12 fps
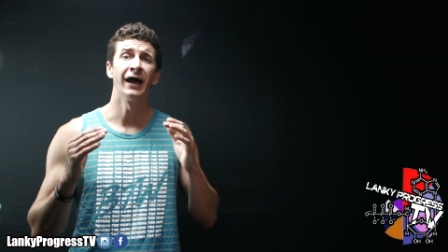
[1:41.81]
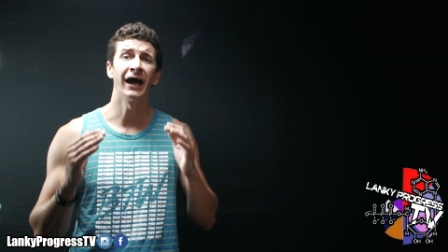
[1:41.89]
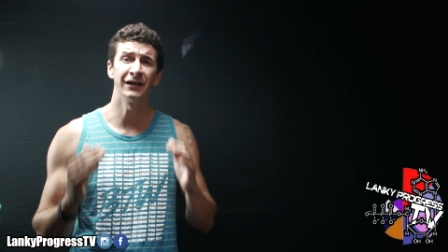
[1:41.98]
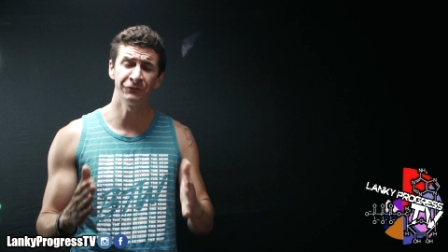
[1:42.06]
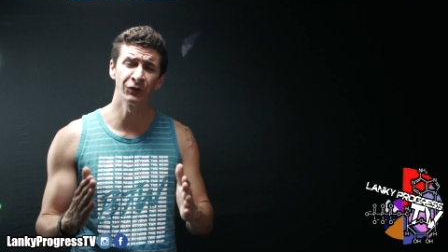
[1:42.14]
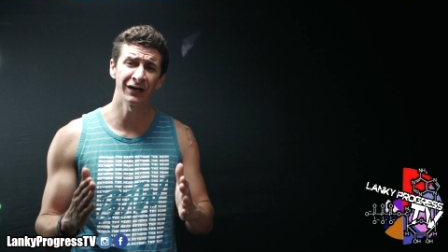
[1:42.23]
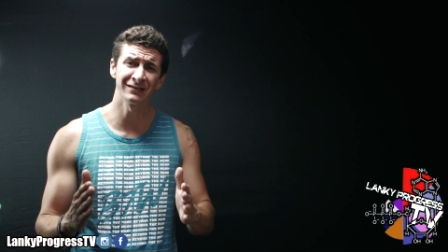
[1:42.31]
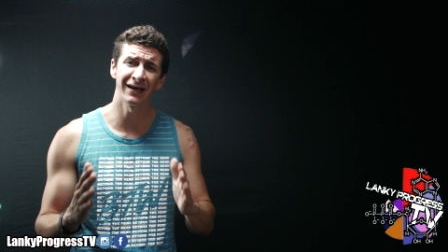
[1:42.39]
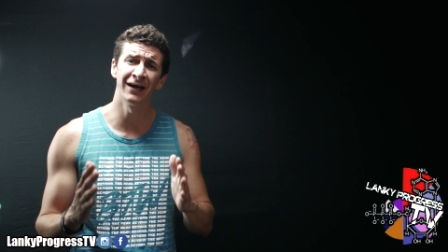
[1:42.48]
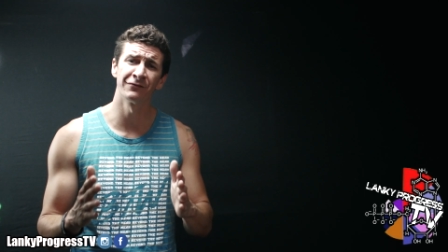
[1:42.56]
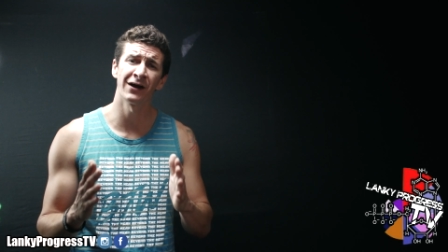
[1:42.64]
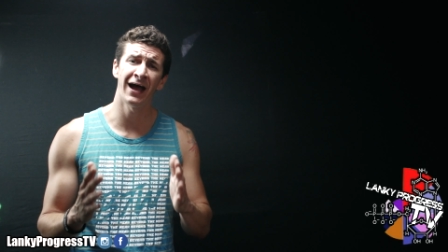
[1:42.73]
And if you guys
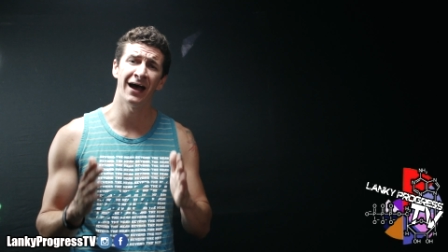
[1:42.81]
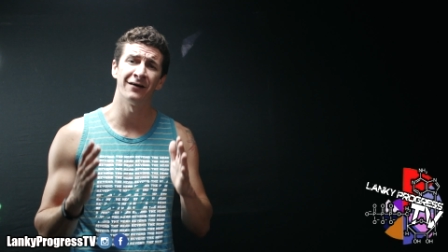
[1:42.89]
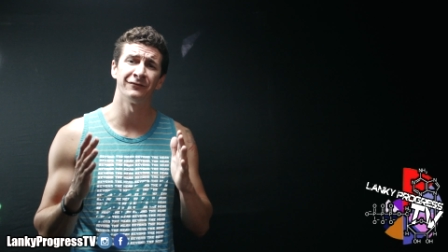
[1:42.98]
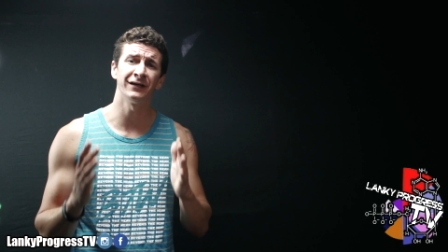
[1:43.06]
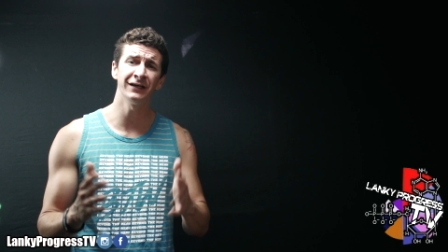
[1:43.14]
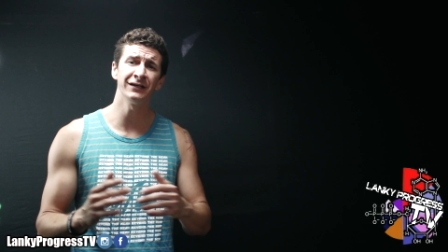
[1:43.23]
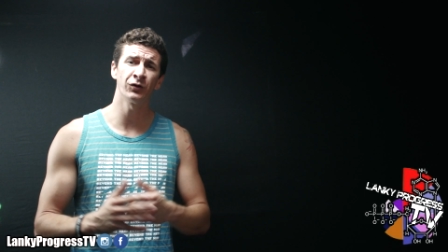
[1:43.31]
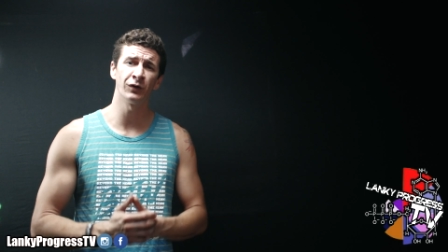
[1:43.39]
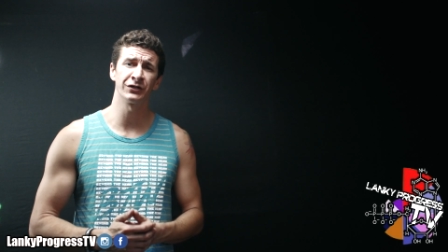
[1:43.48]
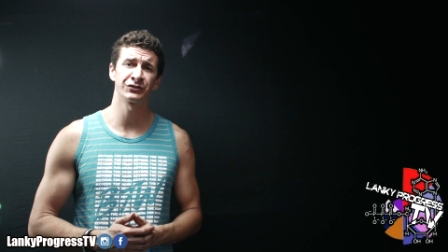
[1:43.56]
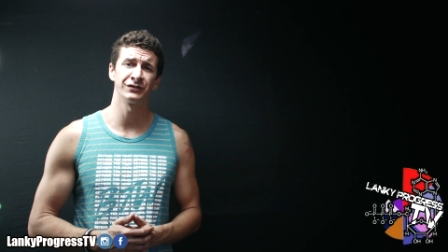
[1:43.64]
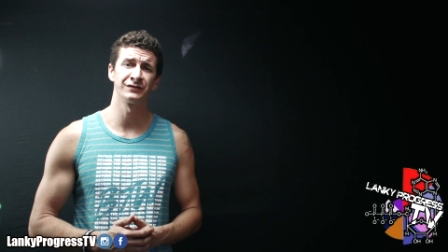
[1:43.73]
ever have any
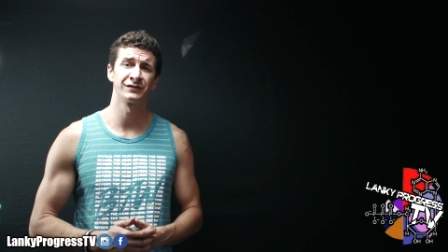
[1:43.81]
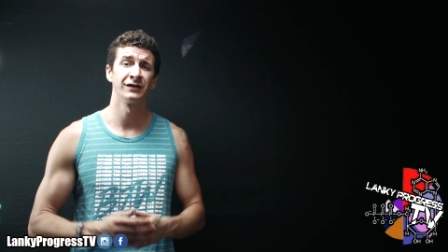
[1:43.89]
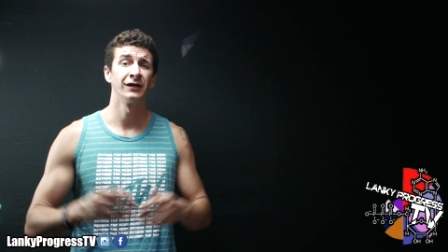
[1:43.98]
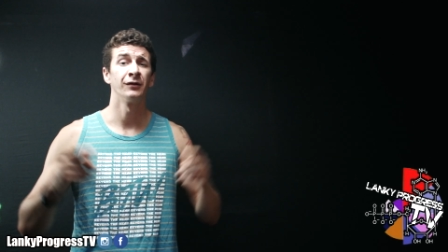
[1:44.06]
questions,